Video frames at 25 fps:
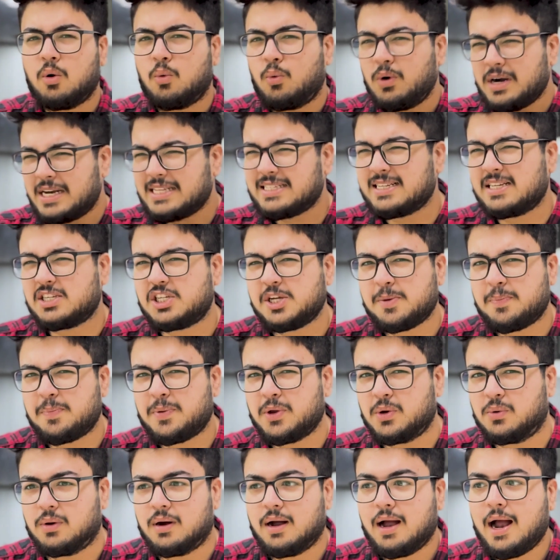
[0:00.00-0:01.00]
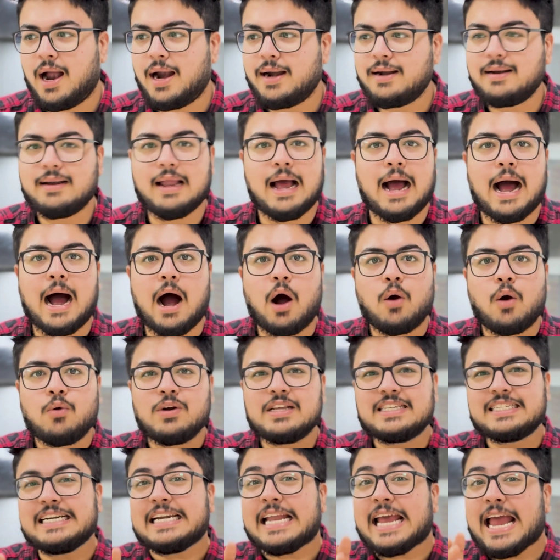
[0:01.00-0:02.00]
What is a GPU and how
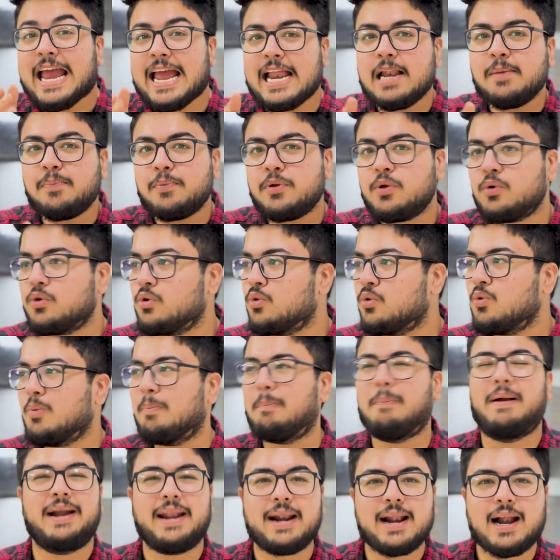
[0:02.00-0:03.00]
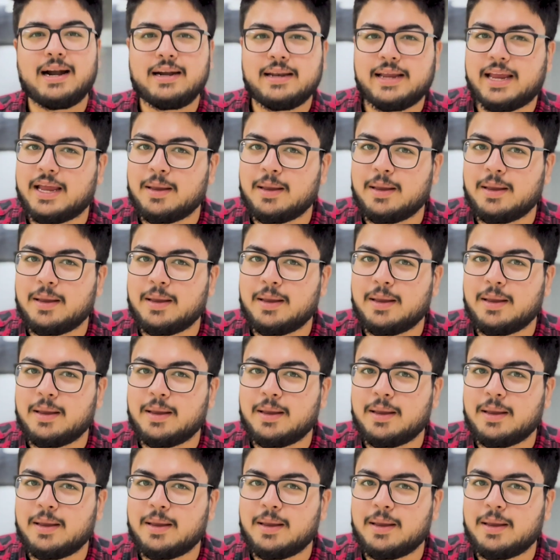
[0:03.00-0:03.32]
does it help you do better at